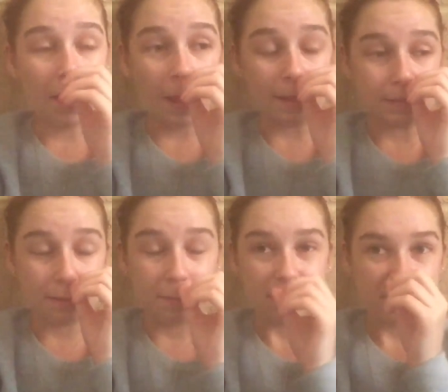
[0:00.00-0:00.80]
And
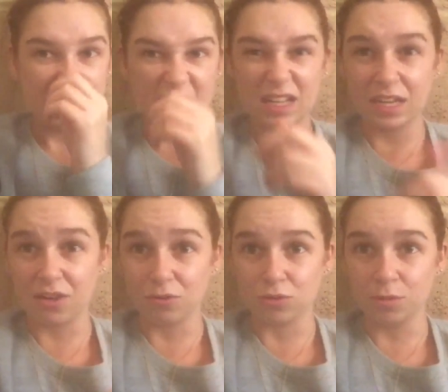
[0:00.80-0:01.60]
um, I just can't
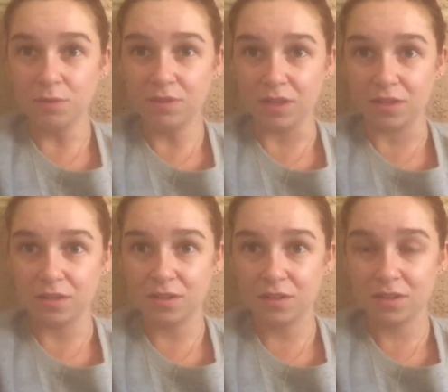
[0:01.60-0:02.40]
get on top of it.
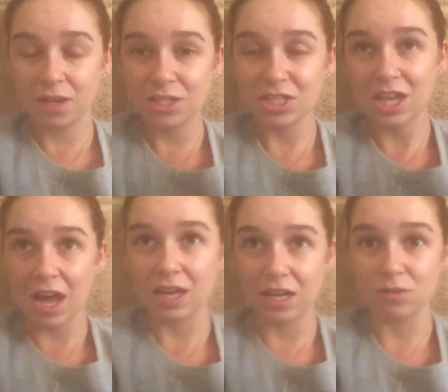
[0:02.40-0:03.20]
I just
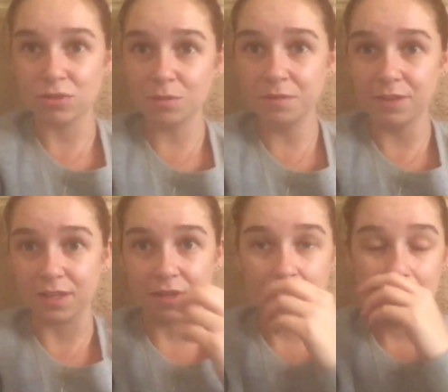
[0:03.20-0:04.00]
can't get on top of
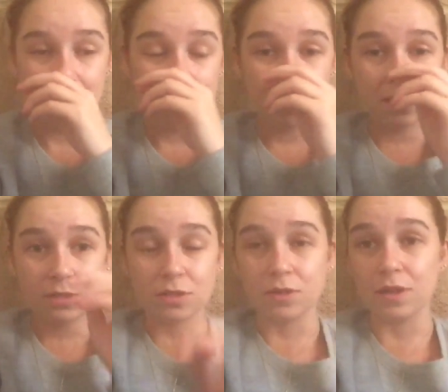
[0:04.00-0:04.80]
it.
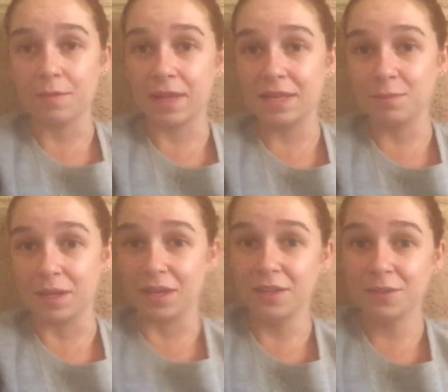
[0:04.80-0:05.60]
So I'm laying in
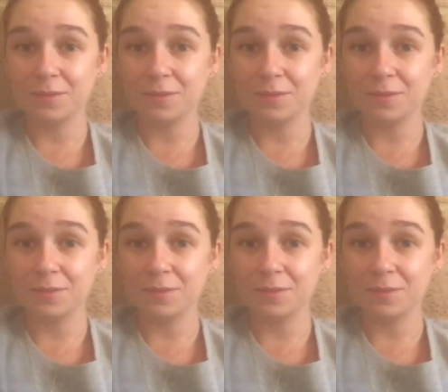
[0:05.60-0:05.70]
bed.